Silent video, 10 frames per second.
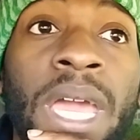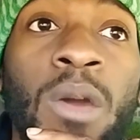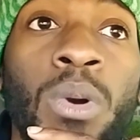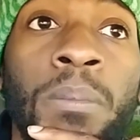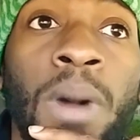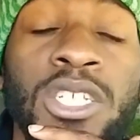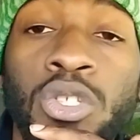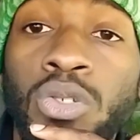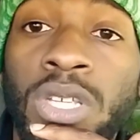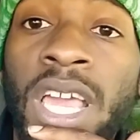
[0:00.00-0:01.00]
with
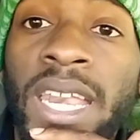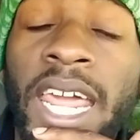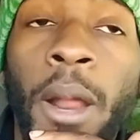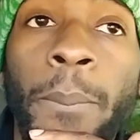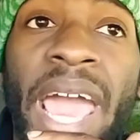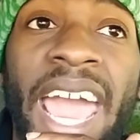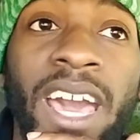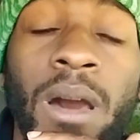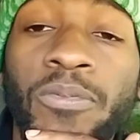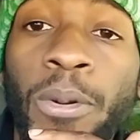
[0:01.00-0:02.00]
muscles that'll back
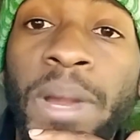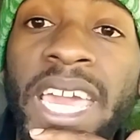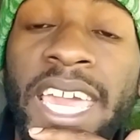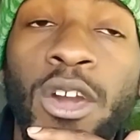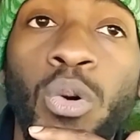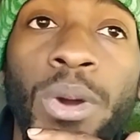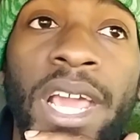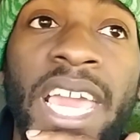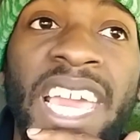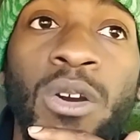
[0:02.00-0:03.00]
up from an eagle when an
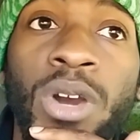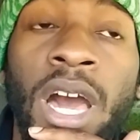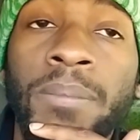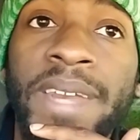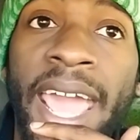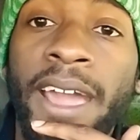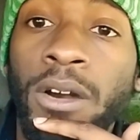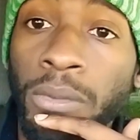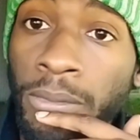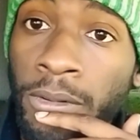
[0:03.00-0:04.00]
eagle come
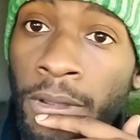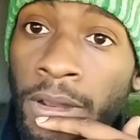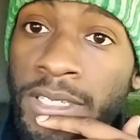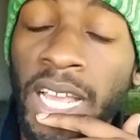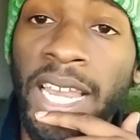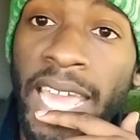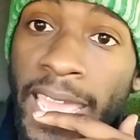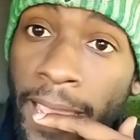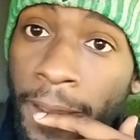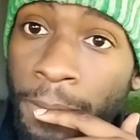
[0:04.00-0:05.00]
down to land.